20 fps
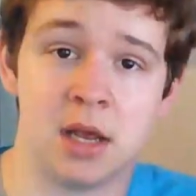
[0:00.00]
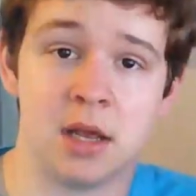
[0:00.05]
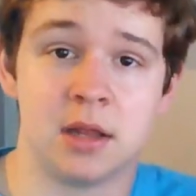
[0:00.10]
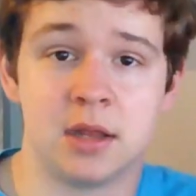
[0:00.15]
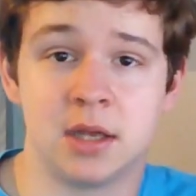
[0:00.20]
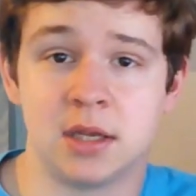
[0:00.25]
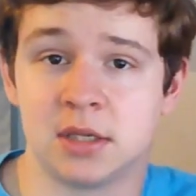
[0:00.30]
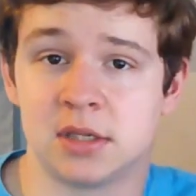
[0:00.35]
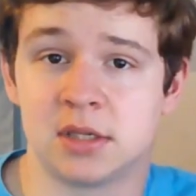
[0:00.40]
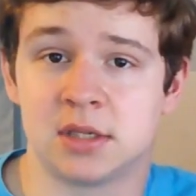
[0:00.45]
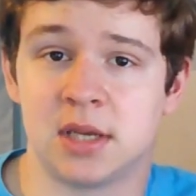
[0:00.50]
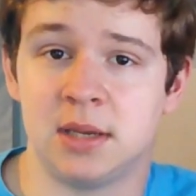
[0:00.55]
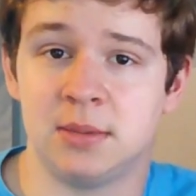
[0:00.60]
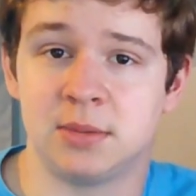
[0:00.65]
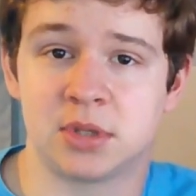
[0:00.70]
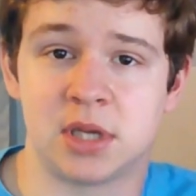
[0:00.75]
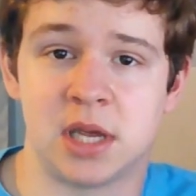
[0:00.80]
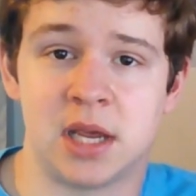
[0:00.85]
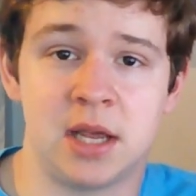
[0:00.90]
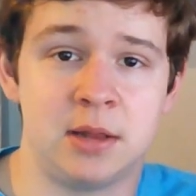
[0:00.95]
This
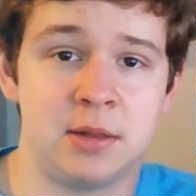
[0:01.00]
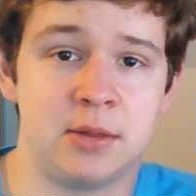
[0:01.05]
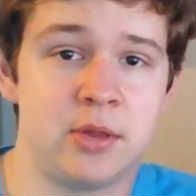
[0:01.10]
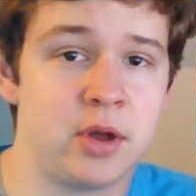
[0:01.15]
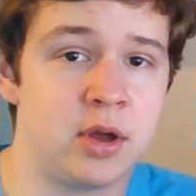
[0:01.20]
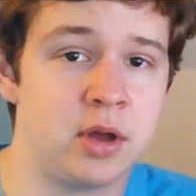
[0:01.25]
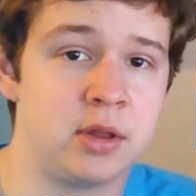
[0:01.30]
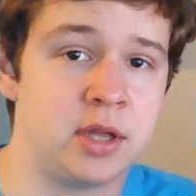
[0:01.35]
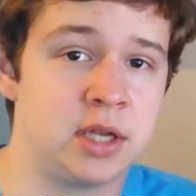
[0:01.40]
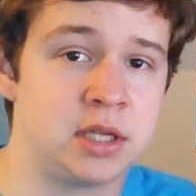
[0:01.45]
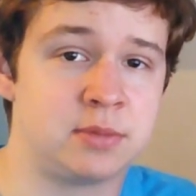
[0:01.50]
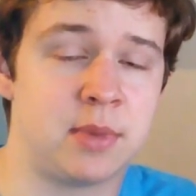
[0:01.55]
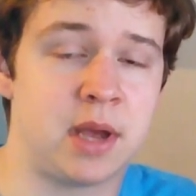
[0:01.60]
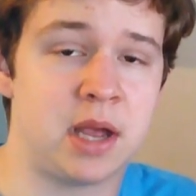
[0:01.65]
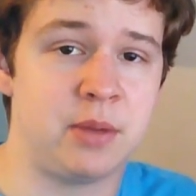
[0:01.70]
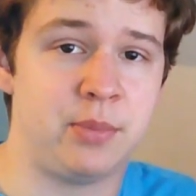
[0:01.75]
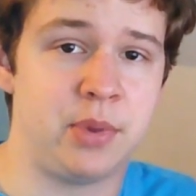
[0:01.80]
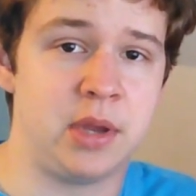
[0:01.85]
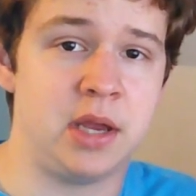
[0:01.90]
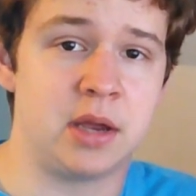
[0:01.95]
seems to hint that this may
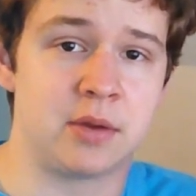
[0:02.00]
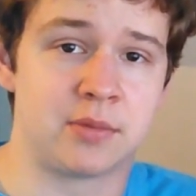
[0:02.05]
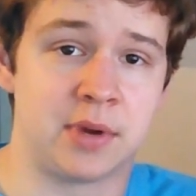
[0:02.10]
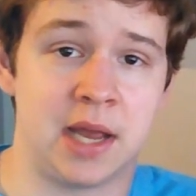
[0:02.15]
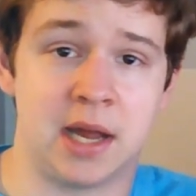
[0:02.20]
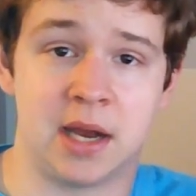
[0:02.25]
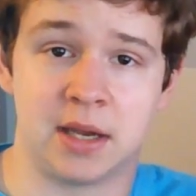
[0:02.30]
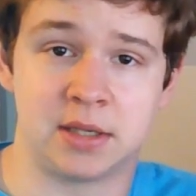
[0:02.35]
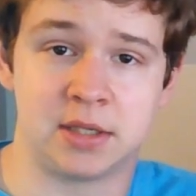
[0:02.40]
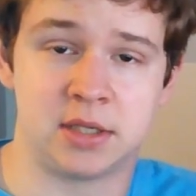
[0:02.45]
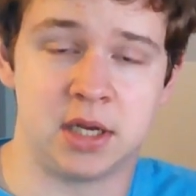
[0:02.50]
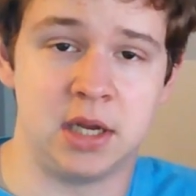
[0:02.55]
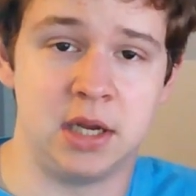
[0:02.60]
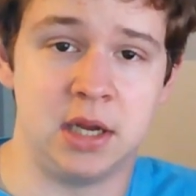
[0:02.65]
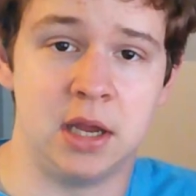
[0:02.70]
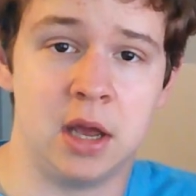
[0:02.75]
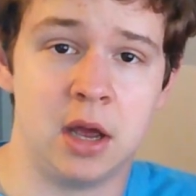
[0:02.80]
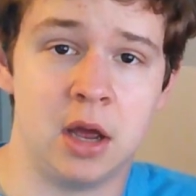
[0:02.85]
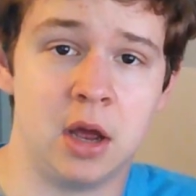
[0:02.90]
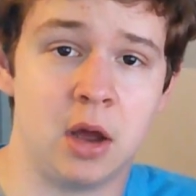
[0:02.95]
be a
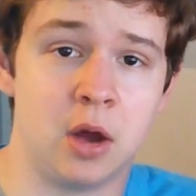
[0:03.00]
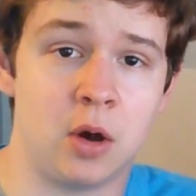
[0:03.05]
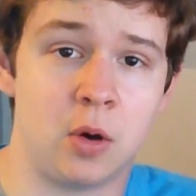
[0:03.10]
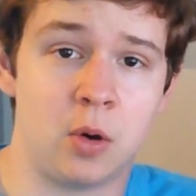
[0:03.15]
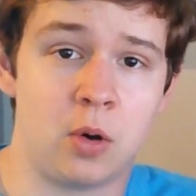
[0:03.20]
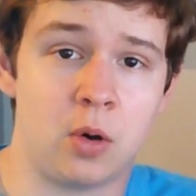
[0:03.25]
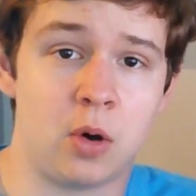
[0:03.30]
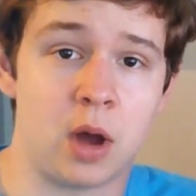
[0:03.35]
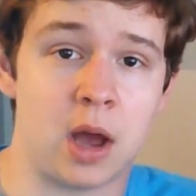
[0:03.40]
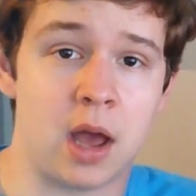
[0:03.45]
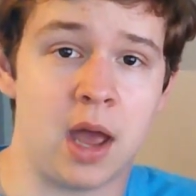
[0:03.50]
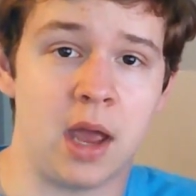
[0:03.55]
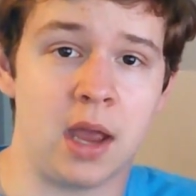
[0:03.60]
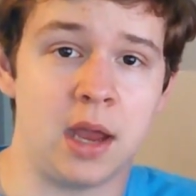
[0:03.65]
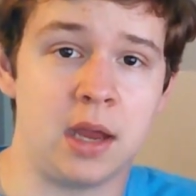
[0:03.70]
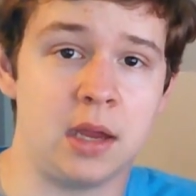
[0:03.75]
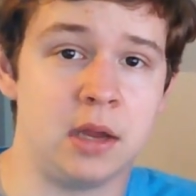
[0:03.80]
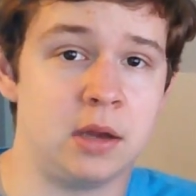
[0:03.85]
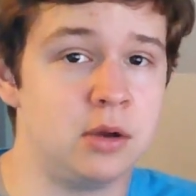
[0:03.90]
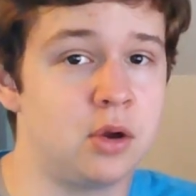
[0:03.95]
reality or
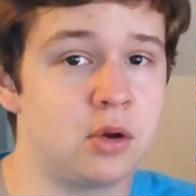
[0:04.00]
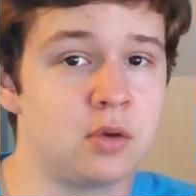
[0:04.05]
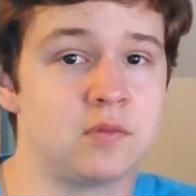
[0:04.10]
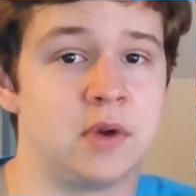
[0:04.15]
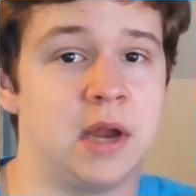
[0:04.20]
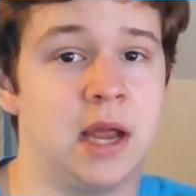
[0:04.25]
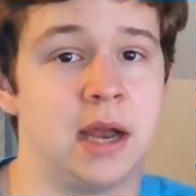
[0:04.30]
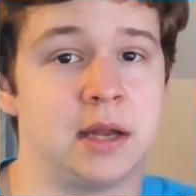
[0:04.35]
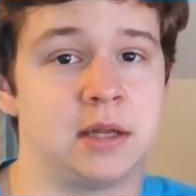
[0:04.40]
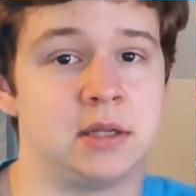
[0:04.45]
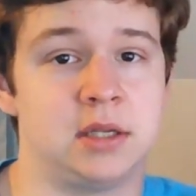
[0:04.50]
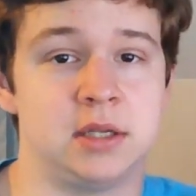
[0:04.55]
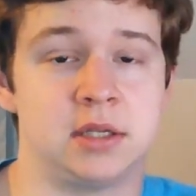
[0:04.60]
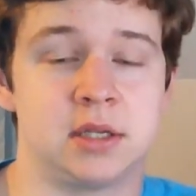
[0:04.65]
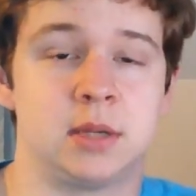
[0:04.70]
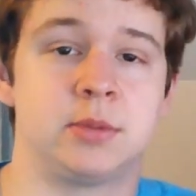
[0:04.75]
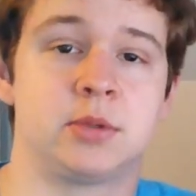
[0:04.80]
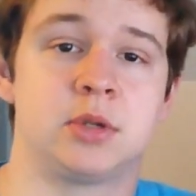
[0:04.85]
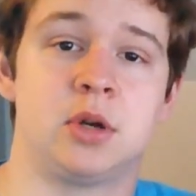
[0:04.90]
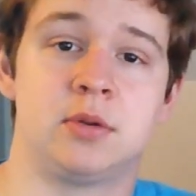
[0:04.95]
a non-reality,
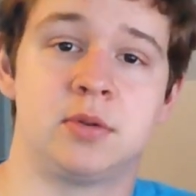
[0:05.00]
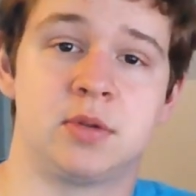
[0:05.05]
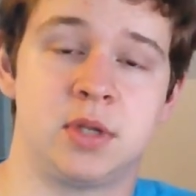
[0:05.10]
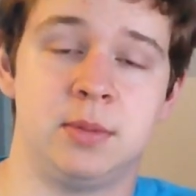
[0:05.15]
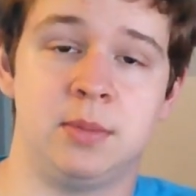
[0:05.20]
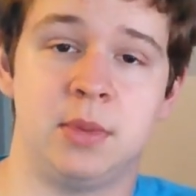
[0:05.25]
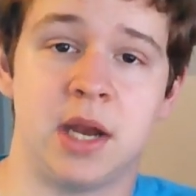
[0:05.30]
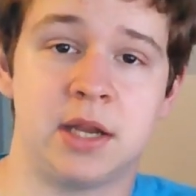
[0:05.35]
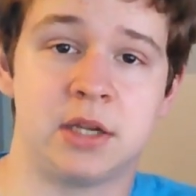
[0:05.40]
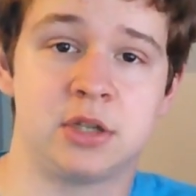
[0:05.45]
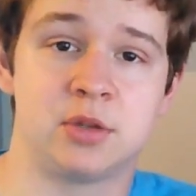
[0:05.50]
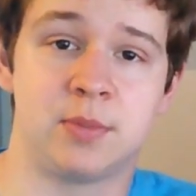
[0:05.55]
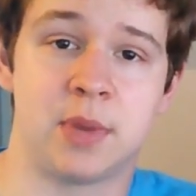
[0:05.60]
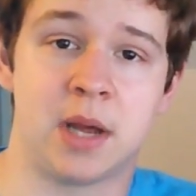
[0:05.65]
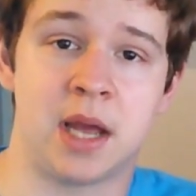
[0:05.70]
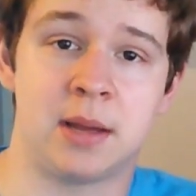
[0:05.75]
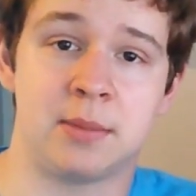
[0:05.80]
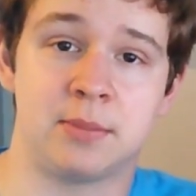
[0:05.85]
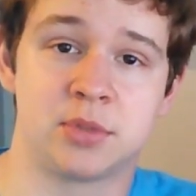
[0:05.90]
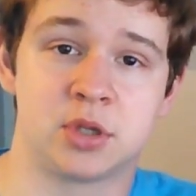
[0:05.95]
some sort of simulation
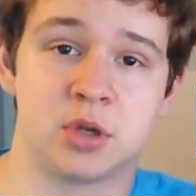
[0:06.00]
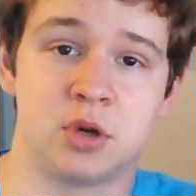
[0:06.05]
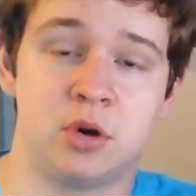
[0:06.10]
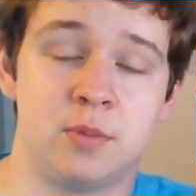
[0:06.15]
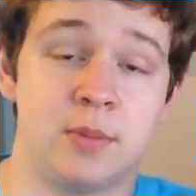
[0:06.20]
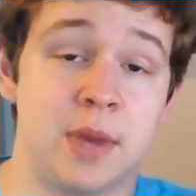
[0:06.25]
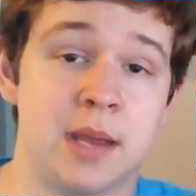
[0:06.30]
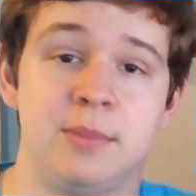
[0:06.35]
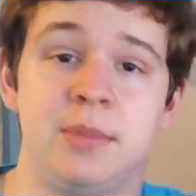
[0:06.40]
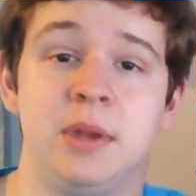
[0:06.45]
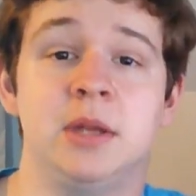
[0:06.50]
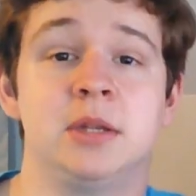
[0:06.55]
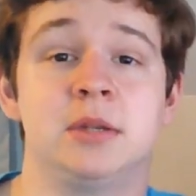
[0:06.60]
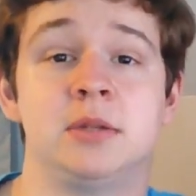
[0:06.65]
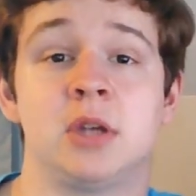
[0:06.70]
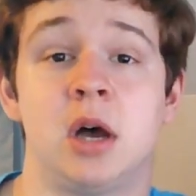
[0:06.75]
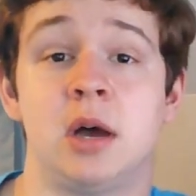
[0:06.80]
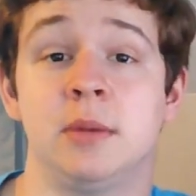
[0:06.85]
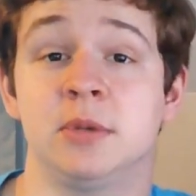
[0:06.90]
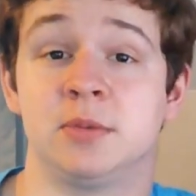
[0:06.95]
perhaps, or maybe
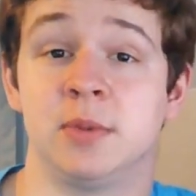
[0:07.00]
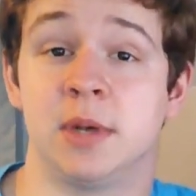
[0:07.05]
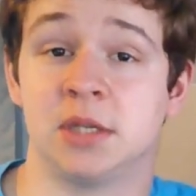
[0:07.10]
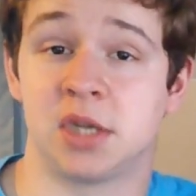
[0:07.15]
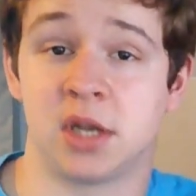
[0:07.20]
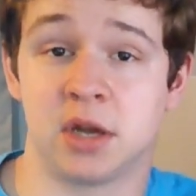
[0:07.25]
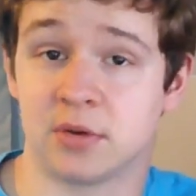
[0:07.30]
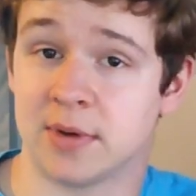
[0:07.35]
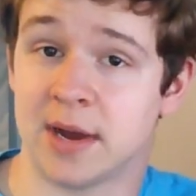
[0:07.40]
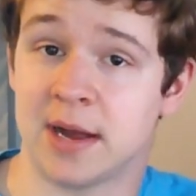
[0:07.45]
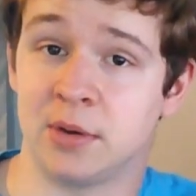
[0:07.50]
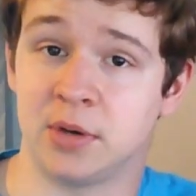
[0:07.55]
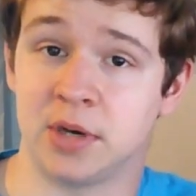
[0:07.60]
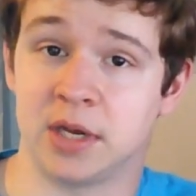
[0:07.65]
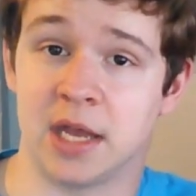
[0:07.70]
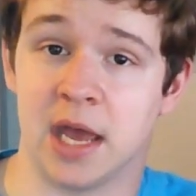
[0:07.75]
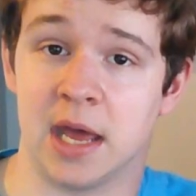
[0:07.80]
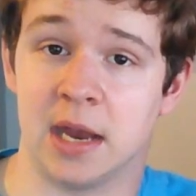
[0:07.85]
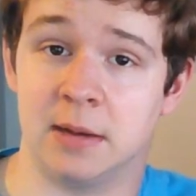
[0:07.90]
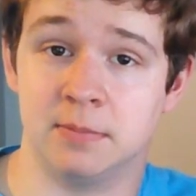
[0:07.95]
time's messing around
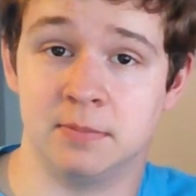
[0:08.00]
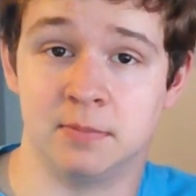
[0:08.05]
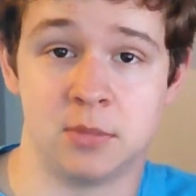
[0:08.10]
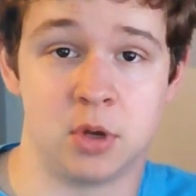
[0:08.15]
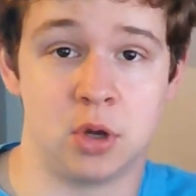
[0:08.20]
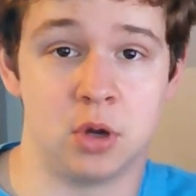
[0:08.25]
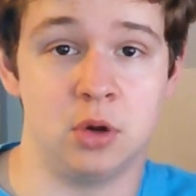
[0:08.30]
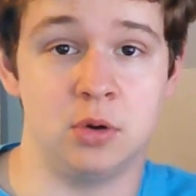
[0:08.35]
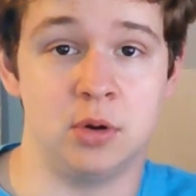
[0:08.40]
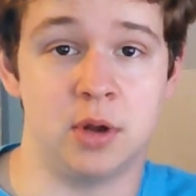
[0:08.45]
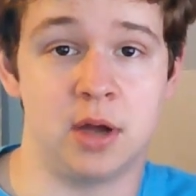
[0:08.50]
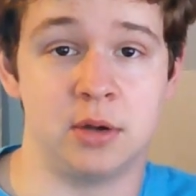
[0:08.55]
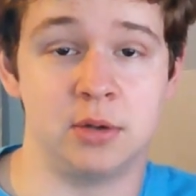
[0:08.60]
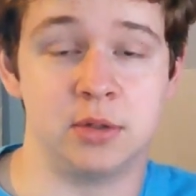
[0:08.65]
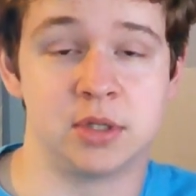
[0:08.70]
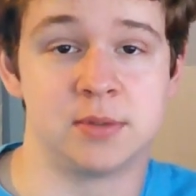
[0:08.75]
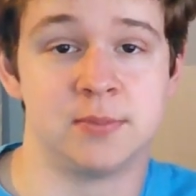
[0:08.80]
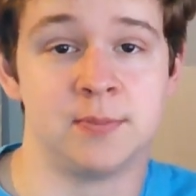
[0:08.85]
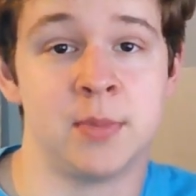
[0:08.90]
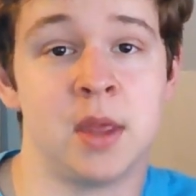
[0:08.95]
again. Who
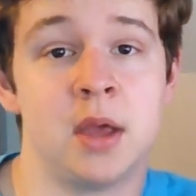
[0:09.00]
knows?